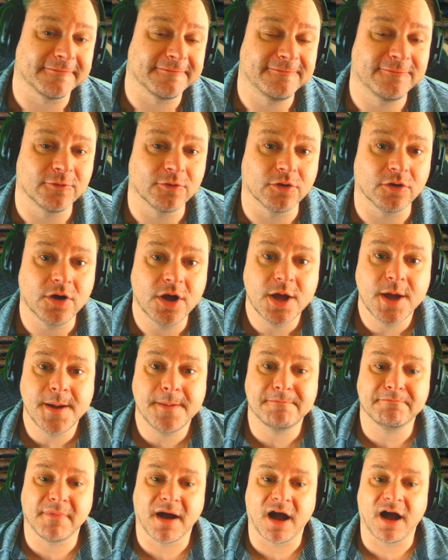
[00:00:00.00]
for
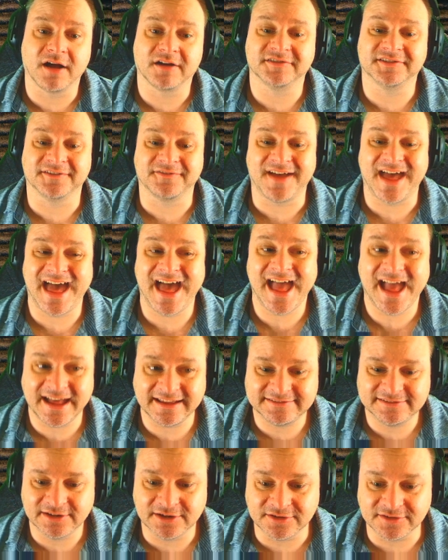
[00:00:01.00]
marks of
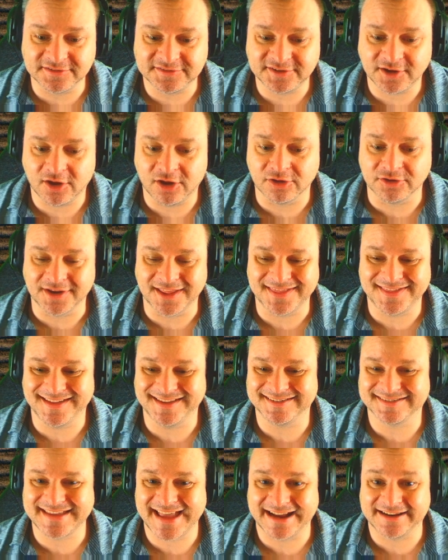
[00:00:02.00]
excellence on
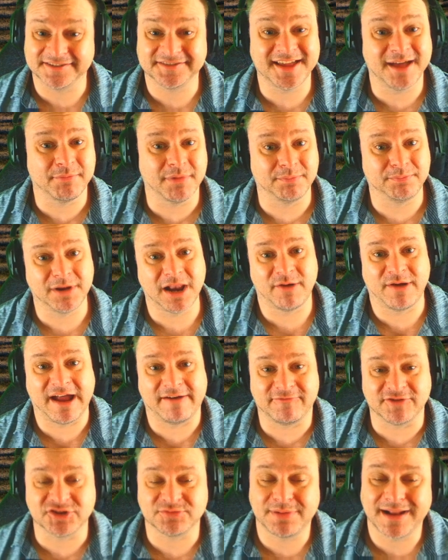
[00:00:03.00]
this tank. As I'm a below
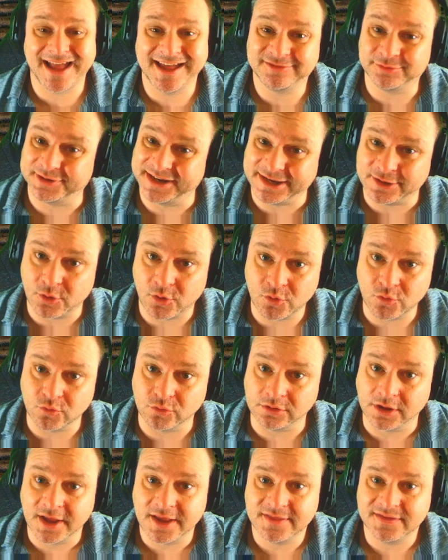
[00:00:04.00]
average player, so I need
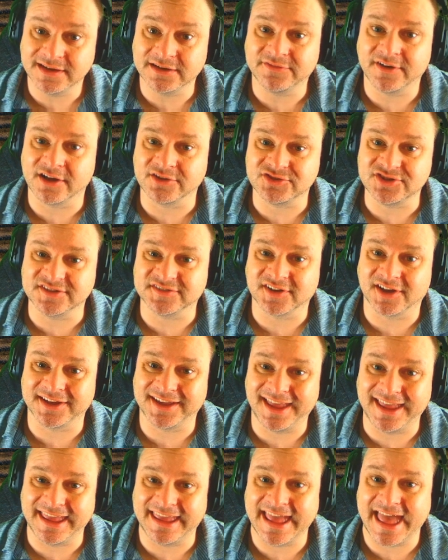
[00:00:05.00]
all the advantages I
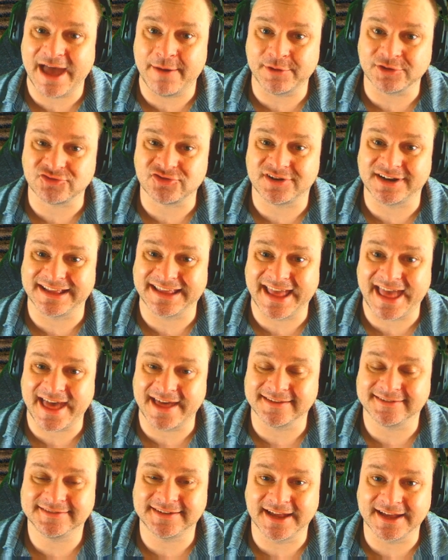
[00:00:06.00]
can get when trying to get
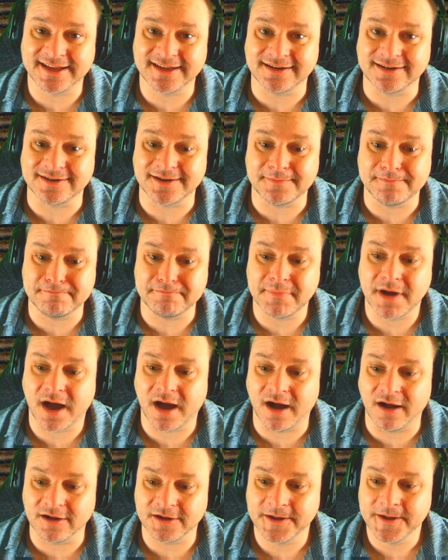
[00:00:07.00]
a second
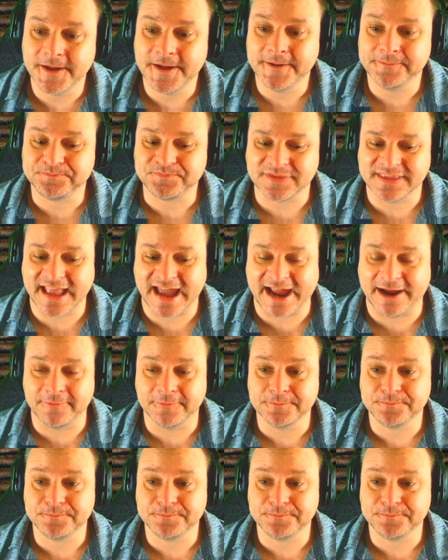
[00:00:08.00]
mark. Now